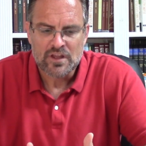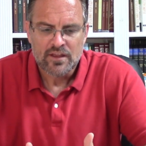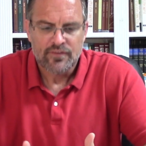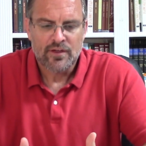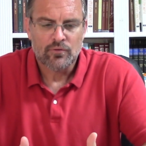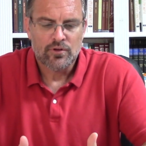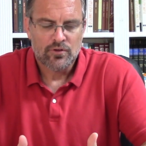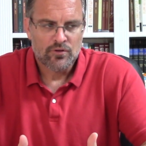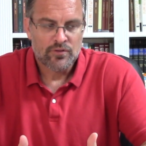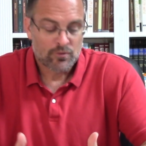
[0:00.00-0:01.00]
that
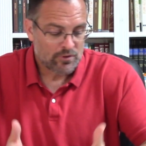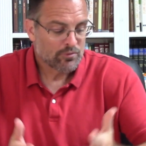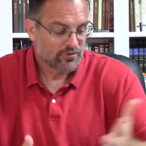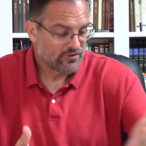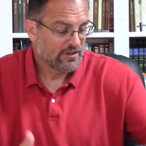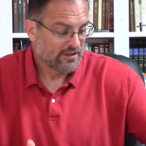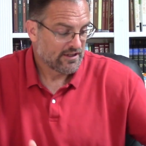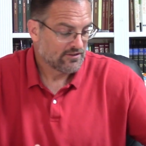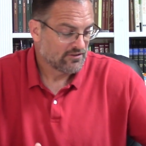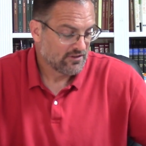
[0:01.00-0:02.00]
we will see
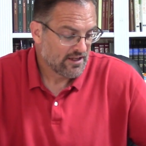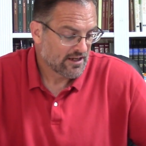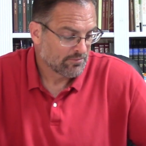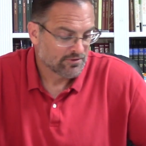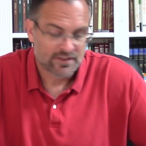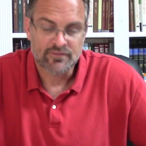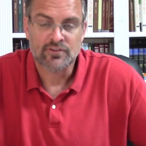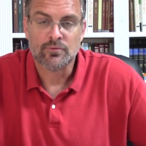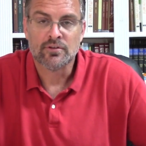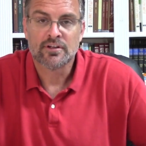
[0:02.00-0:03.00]
again today, I believe,
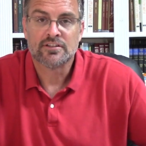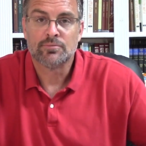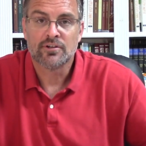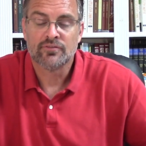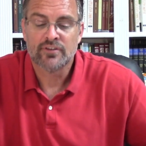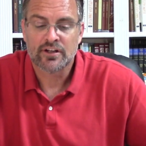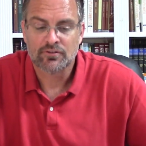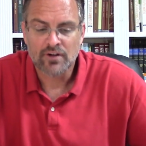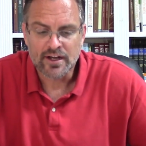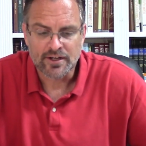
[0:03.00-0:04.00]
as we look at the book of
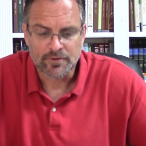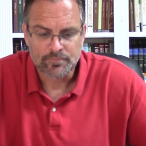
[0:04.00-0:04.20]
Zechariah.